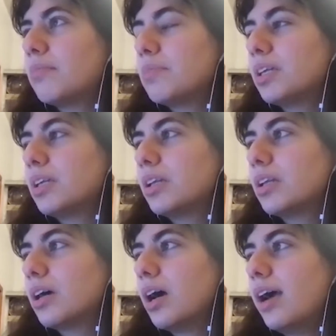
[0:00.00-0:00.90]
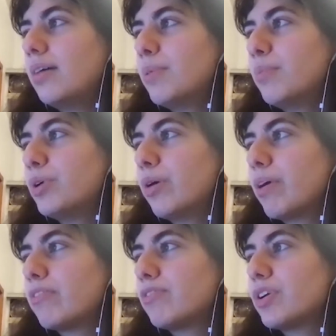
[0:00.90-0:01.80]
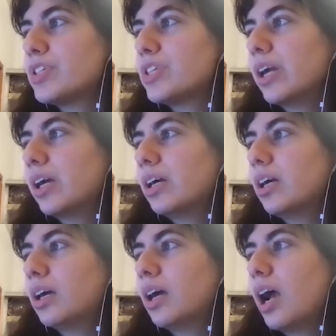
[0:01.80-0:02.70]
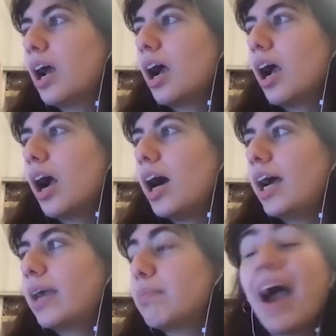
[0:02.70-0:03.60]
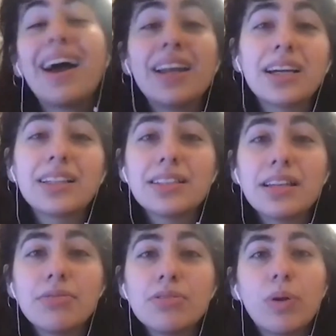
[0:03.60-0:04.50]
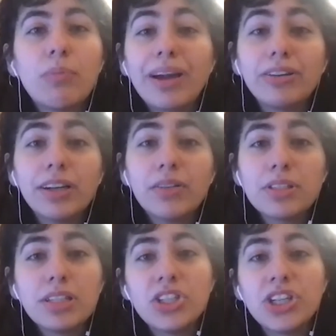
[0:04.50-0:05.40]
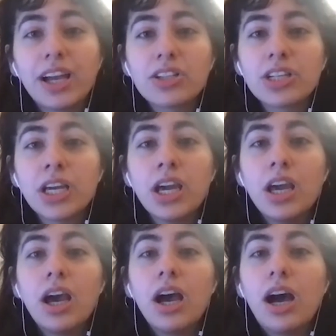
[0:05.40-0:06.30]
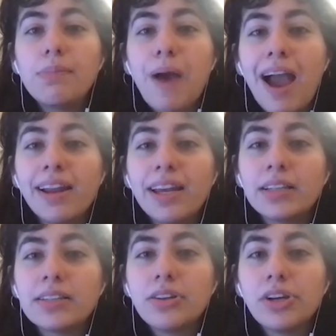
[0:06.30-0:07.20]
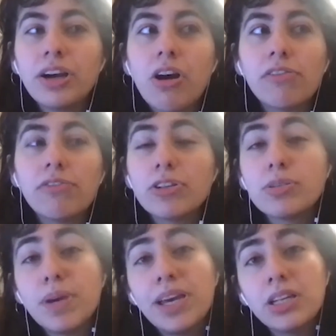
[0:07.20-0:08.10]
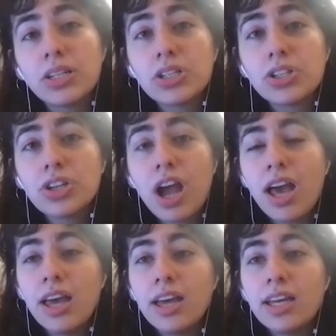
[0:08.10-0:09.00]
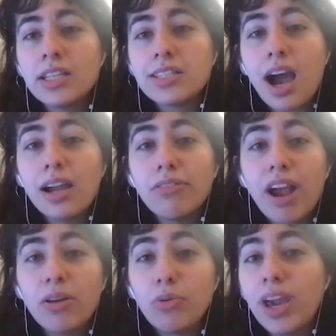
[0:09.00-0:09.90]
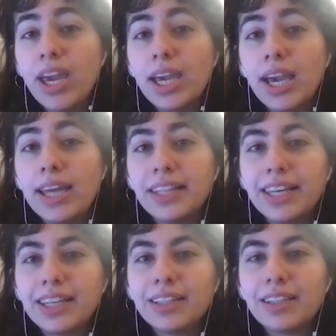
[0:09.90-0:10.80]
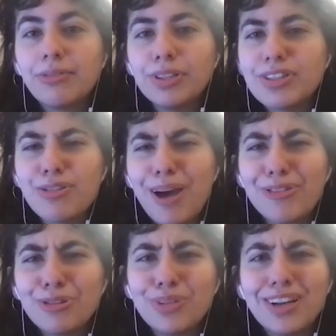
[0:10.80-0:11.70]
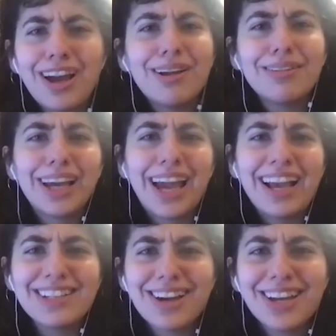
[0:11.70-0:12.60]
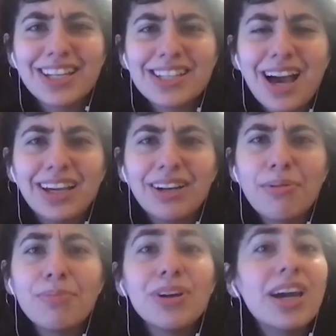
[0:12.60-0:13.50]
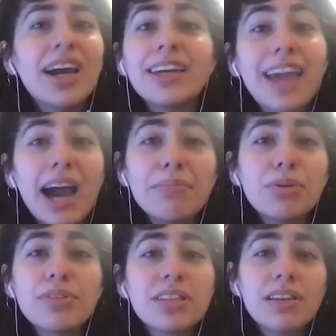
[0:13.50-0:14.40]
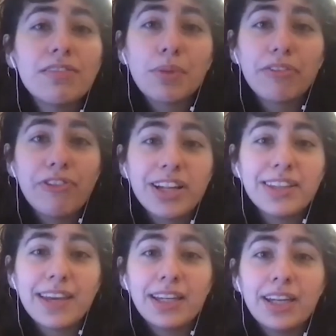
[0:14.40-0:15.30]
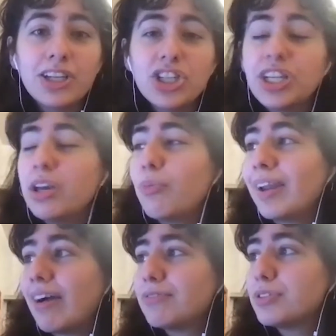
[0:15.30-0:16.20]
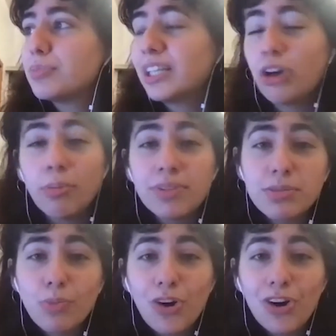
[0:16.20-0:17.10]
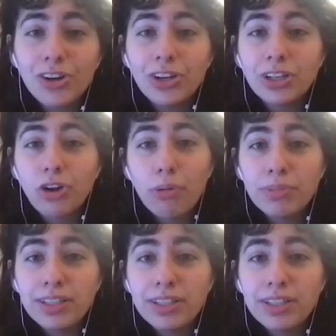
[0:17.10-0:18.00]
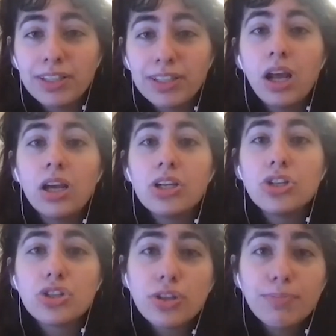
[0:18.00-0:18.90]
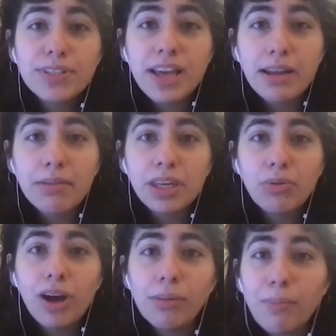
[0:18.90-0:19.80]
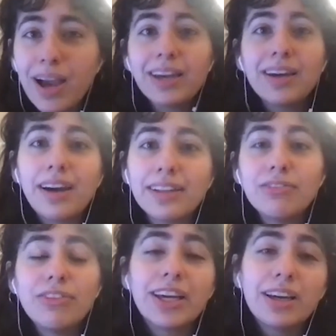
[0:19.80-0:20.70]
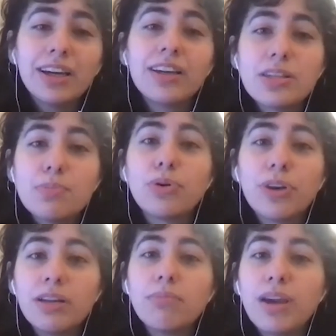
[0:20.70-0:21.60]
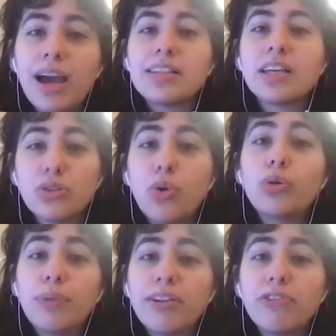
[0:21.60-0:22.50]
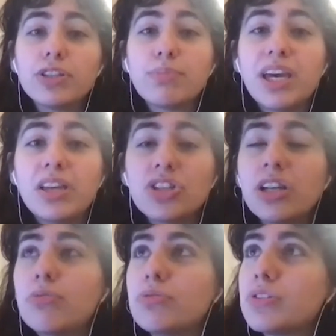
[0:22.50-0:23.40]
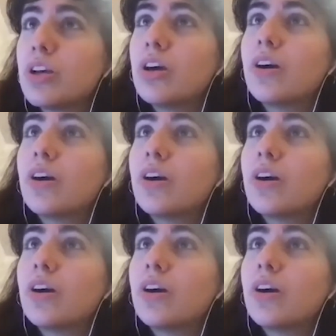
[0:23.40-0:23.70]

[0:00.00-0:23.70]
mean, I remember my first year, I panicked. It was when Mike Rando was teaching, actually. I panicked during our first pitch and I ran away and like went to the bathroom and I had a like anxiety attack. And I remember Gabby wasn't even my friend then, and she went after me and got me some water and calmed me down. And she stood beside me while Mike kind of like supported me as I told my first pitch. And it was